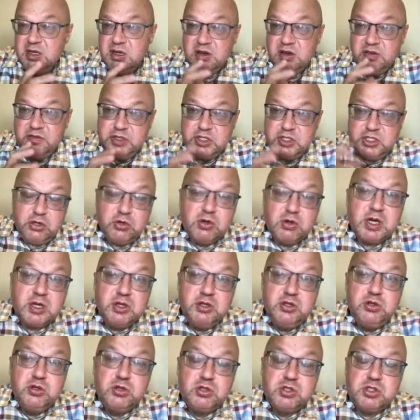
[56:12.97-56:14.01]
which you can
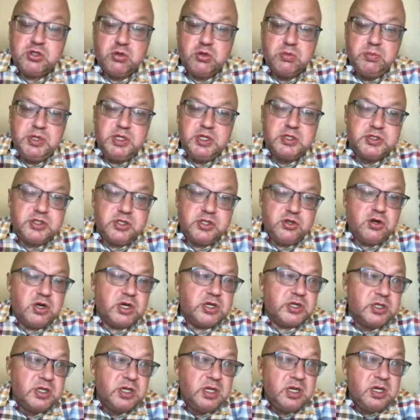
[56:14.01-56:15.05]
use to build
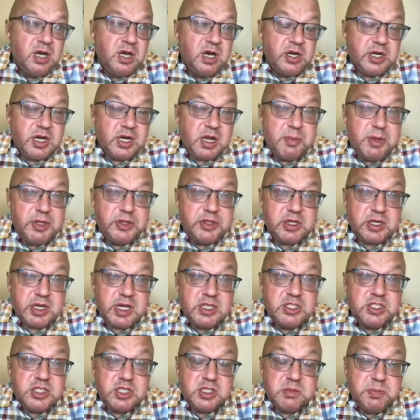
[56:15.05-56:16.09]
your recommender
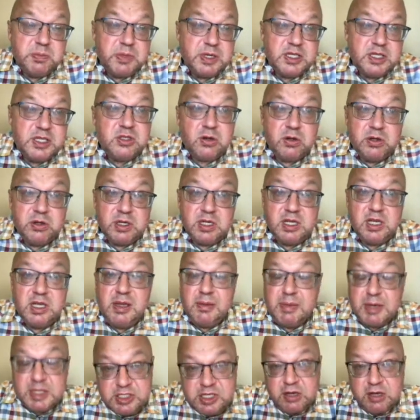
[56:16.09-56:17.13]
agents based on
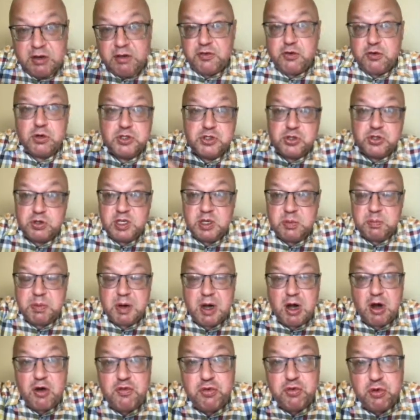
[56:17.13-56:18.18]
LLM. And then of course you need
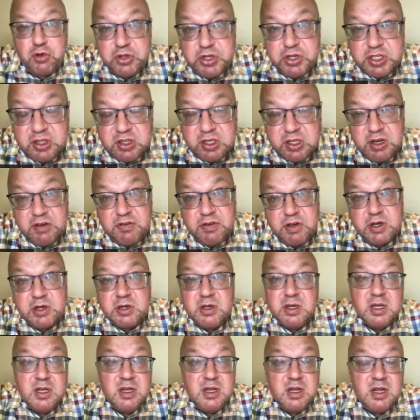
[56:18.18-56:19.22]
powerful retriever,
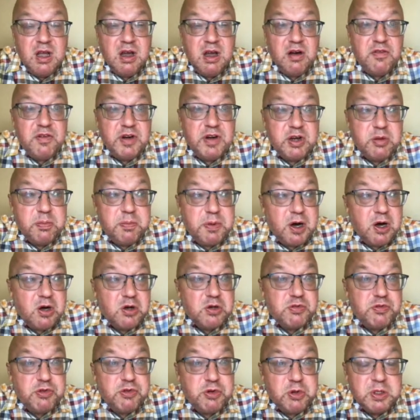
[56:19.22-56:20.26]
a very
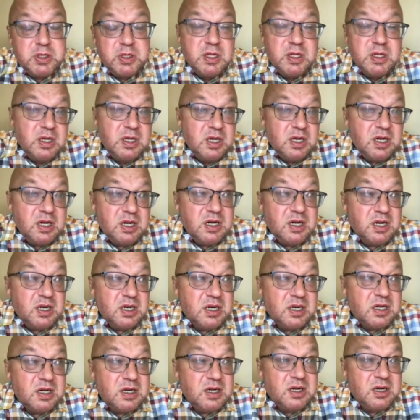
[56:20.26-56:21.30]
powerful
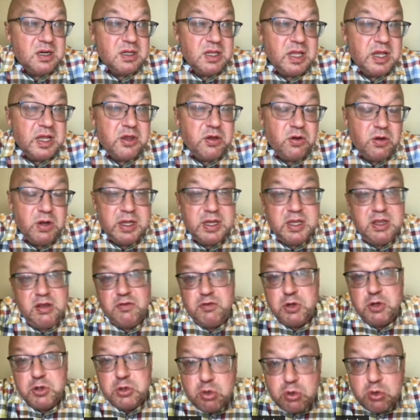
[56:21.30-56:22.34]
you
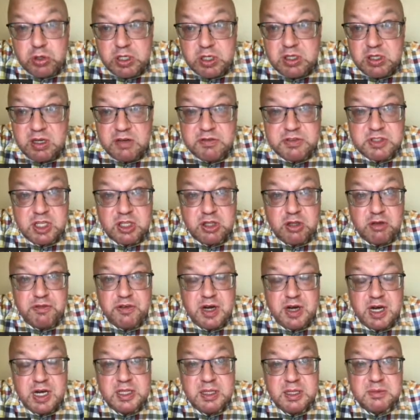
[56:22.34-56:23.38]
want to retrieve set of
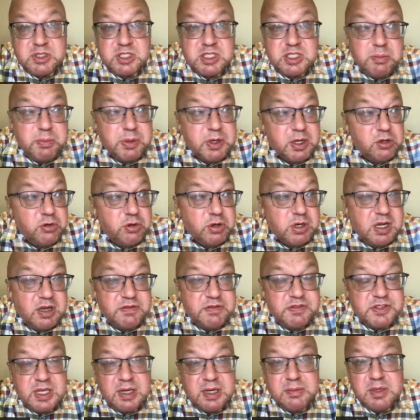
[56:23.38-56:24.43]
items. Typically you have
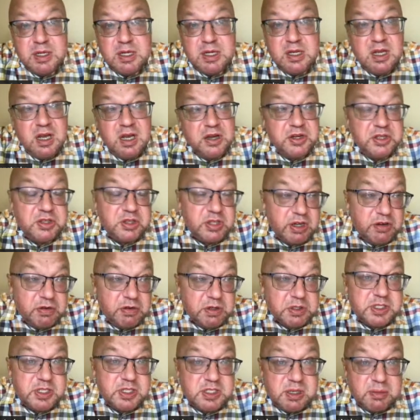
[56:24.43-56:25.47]
some retrieval
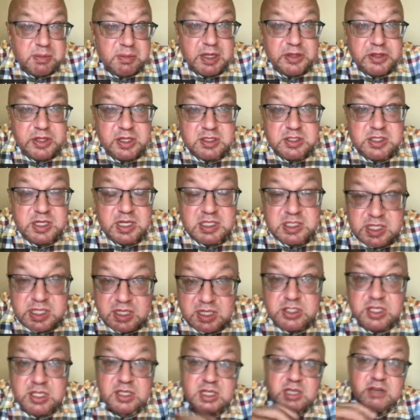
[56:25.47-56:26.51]
system under that, such
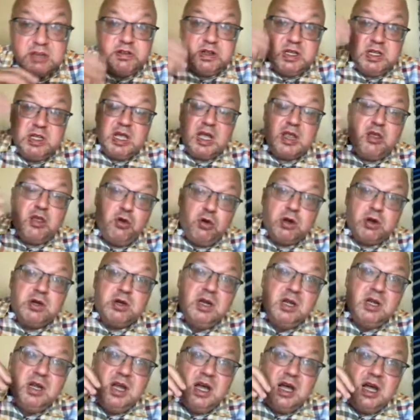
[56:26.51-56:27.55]
that it will like your
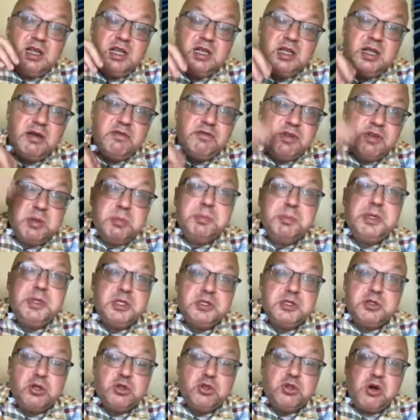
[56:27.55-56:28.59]
LLM will
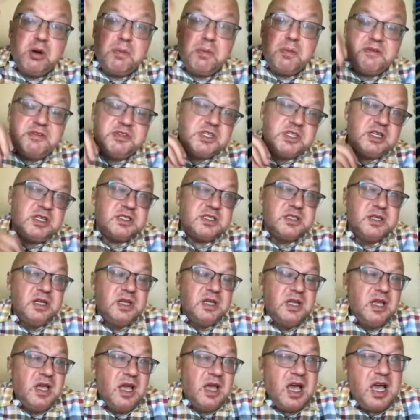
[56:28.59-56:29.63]
build on top of this,
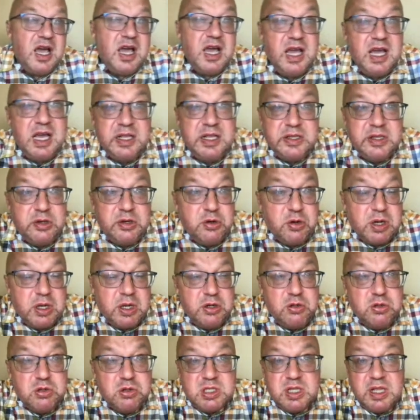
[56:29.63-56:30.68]
and you can
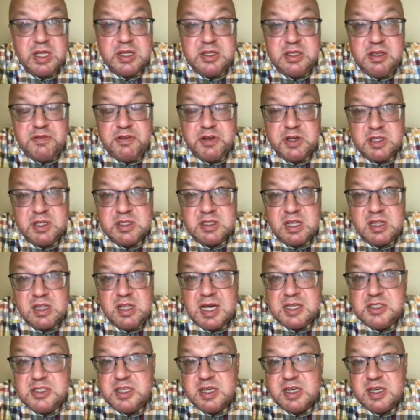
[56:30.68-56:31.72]
use like different
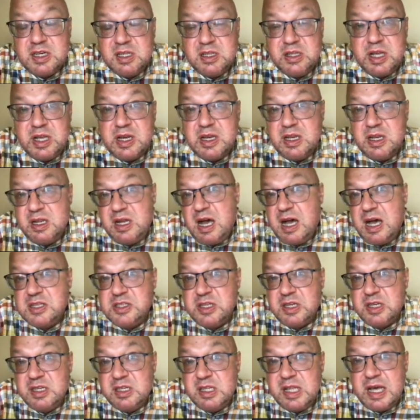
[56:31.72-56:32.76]
classical like
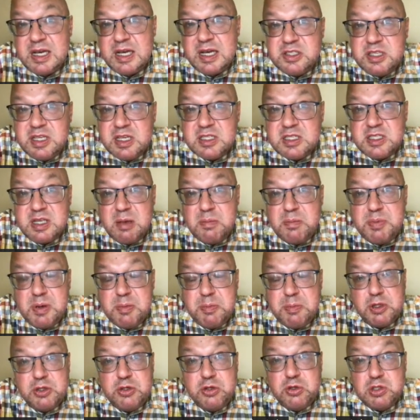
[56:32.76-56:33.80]
other elastic. Some
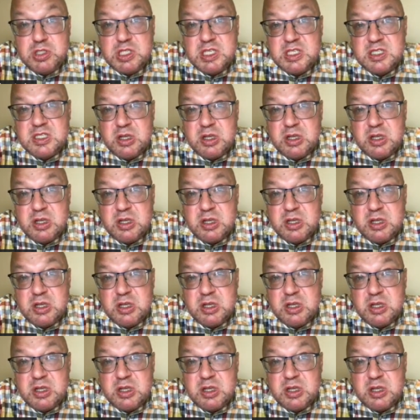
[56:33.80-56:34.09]
people use it.